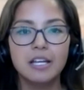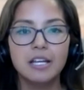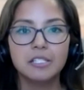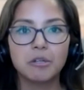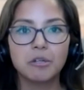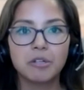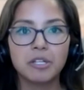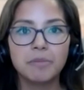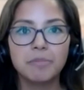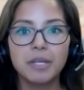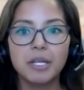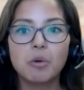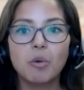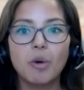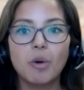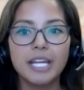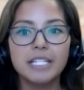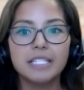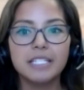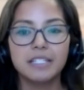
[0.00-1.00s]
so it can be
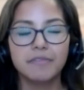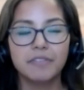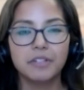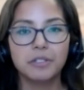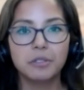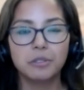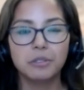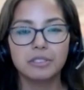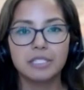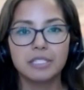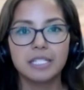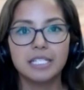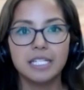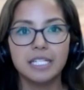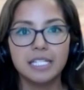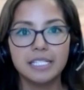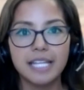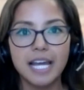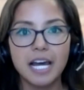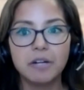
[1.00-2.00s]
quite difficult to
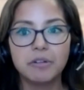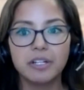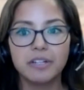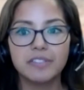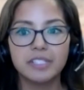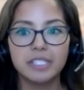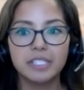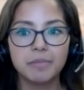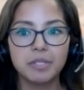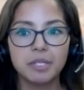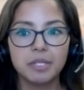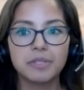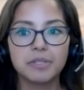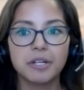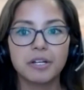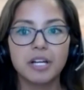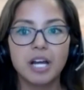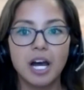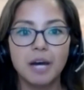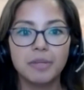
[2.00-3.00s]
tease out if symptoms
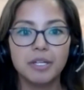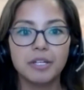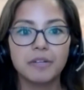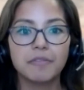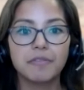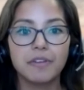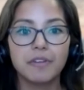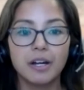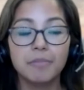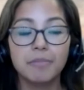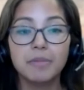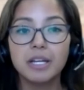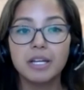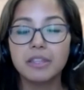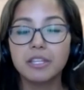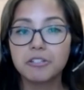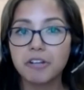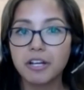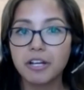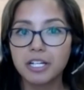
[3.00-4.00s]
are coming from
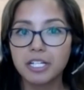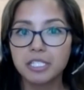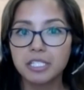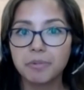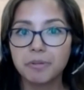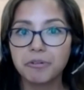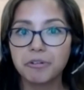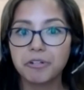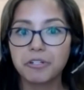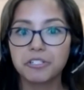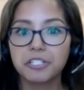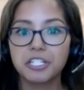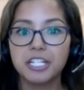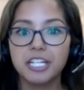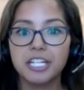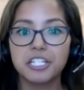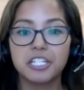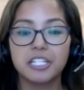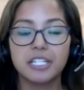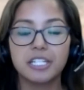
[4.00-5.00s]
the tricuspid
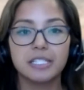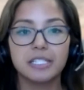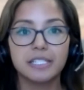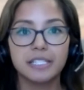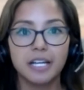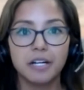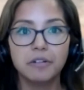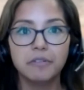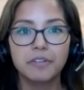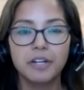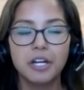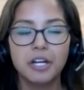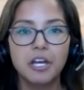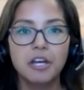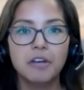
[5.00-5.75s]
regurgitation itself